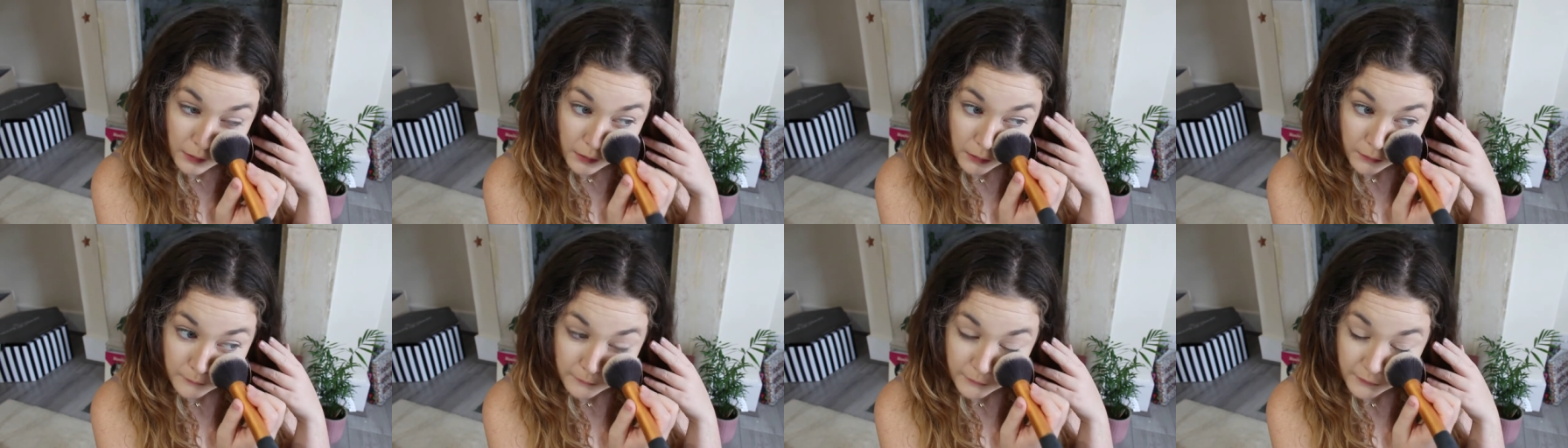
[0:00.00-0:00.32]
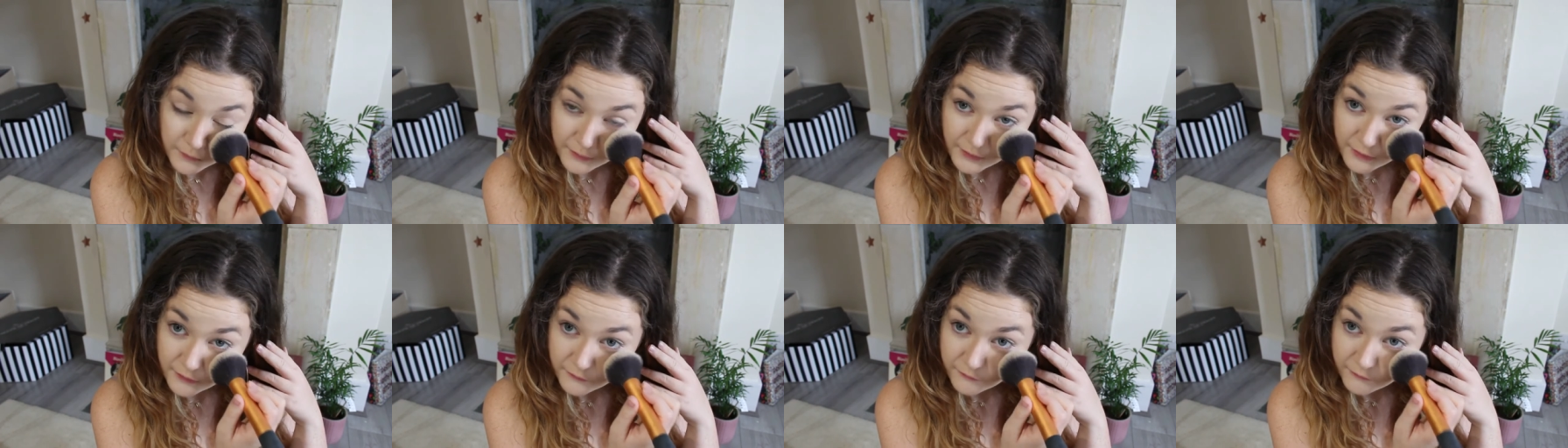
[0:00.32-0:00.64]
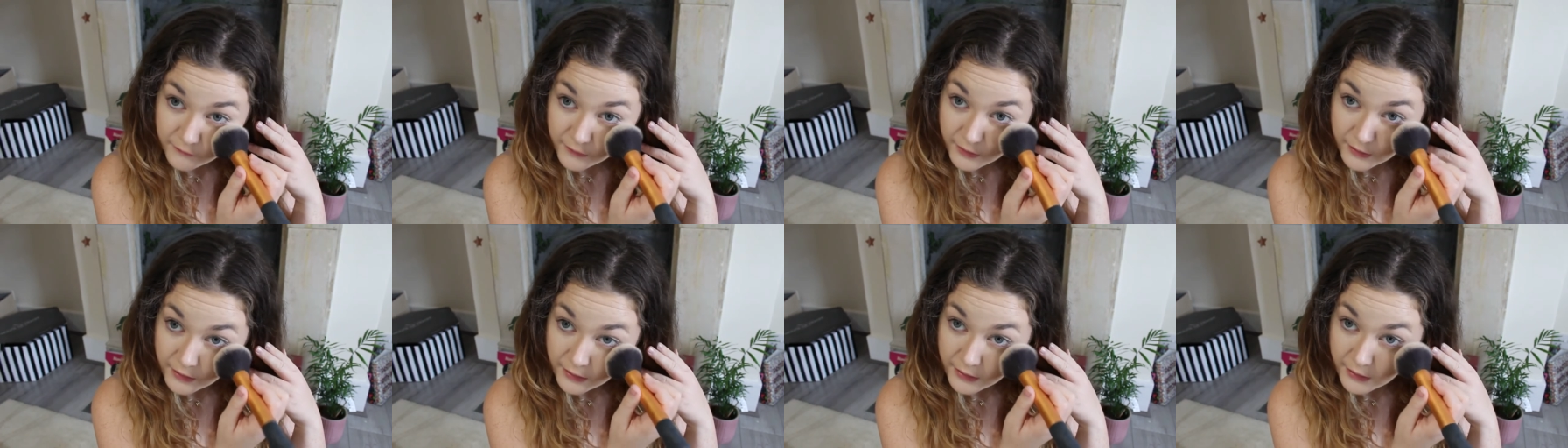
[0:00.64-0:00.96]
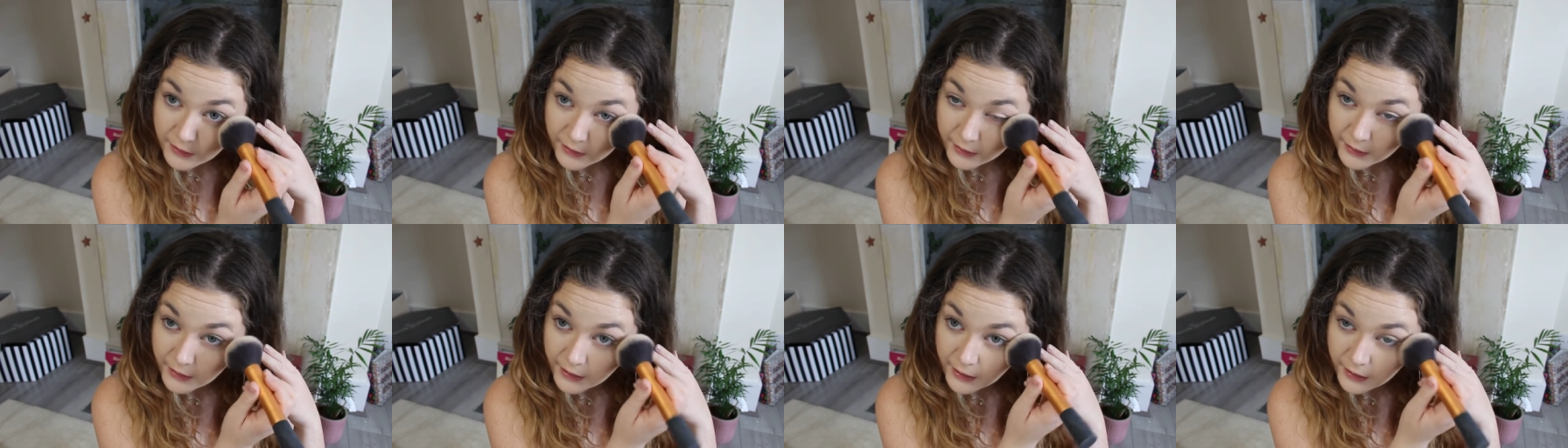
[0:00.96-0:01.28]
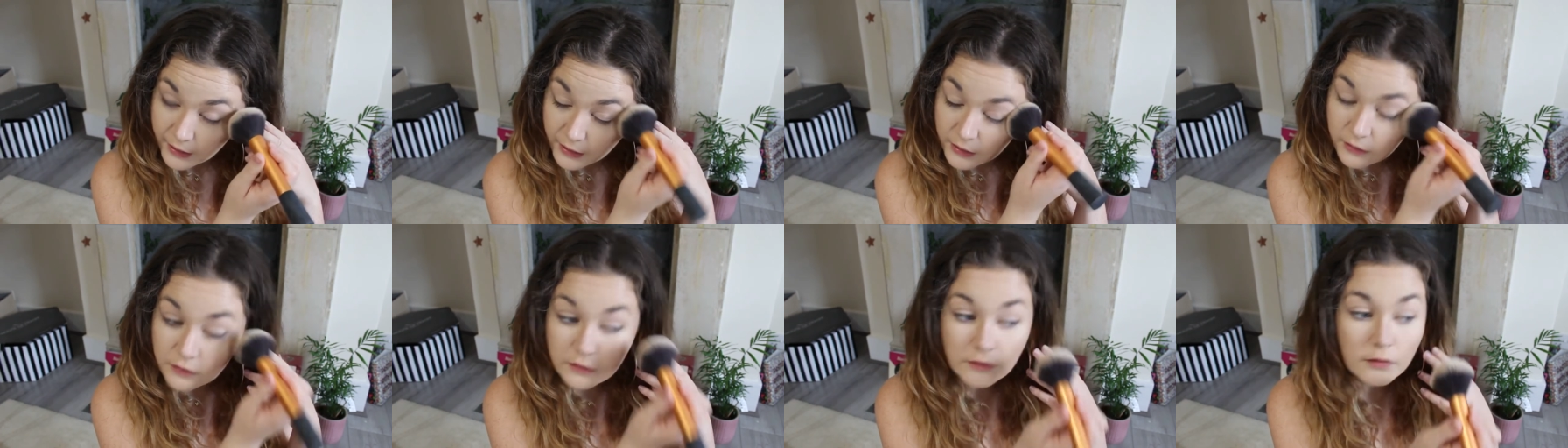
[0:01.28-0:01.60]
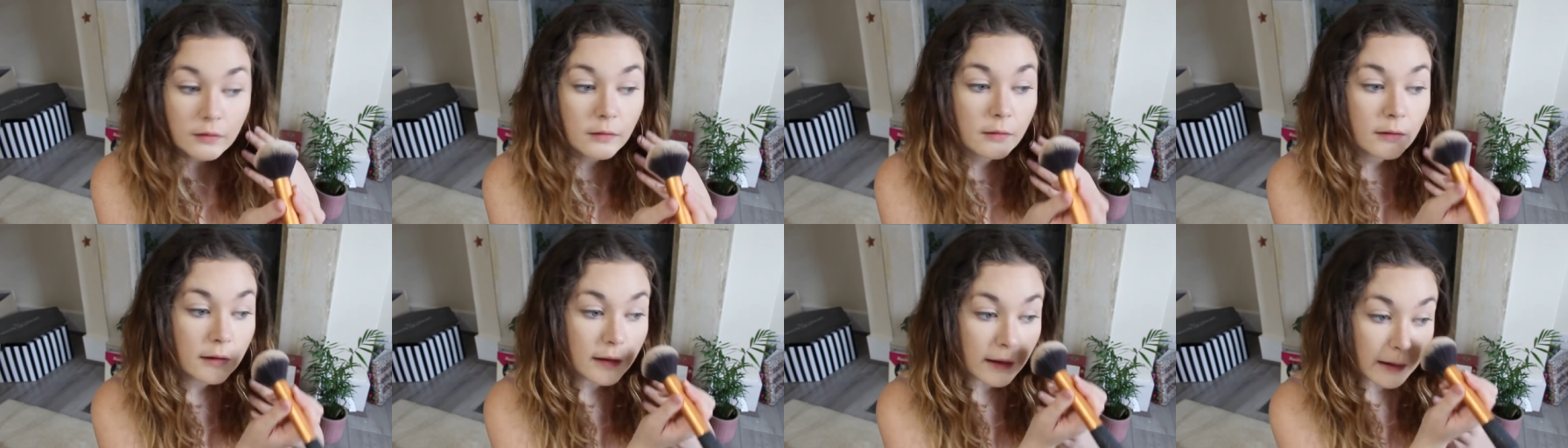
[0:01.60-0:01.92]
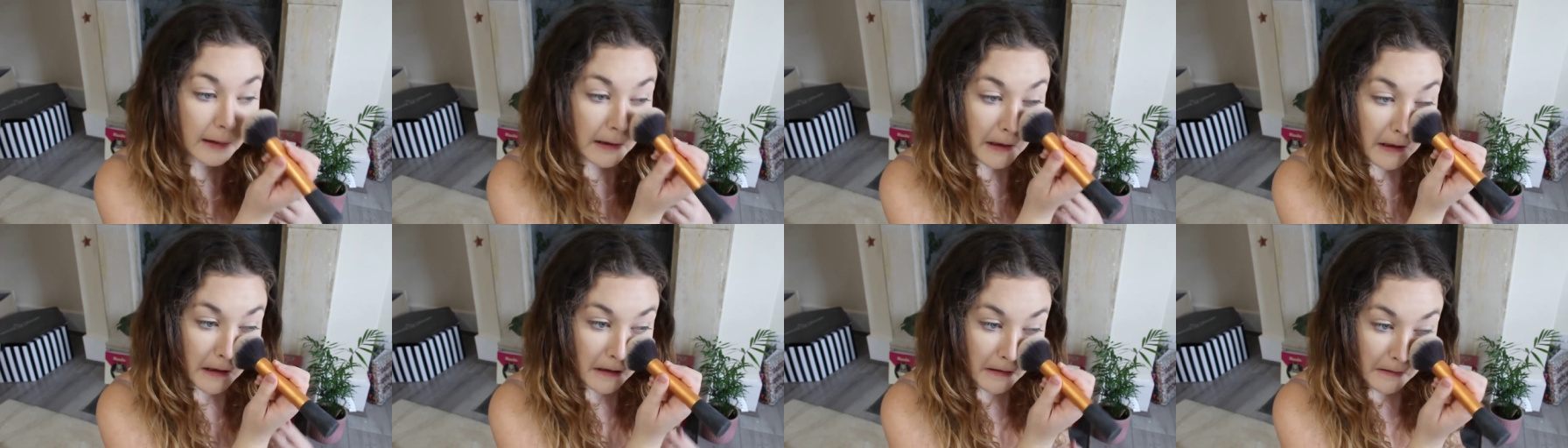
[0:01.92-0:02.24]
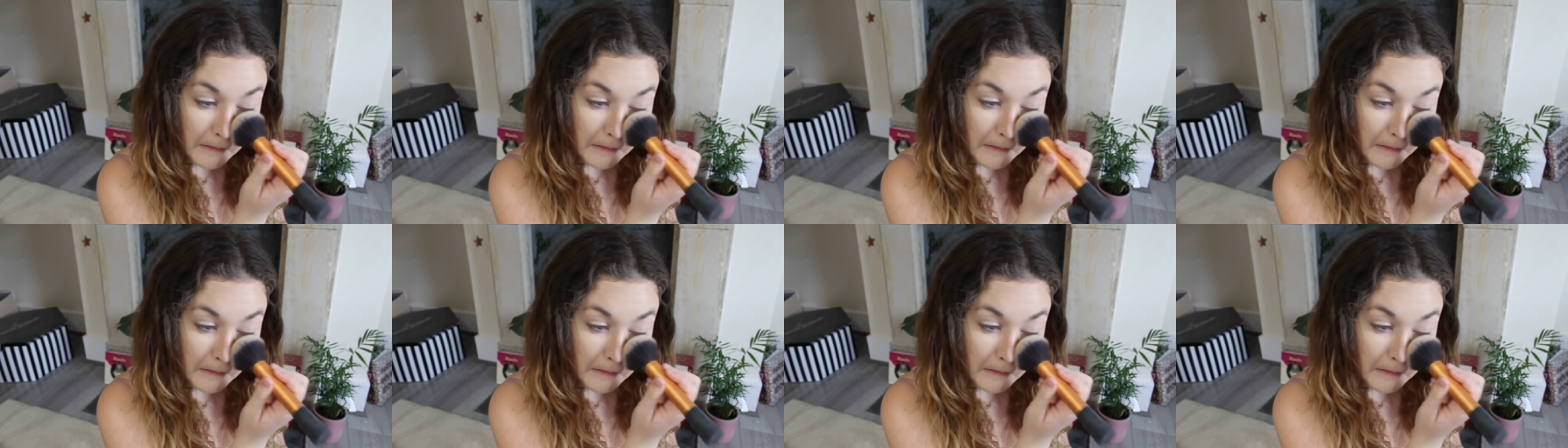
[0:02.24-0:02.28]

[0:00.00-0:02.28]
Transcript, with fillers: I'm using a very light hand here.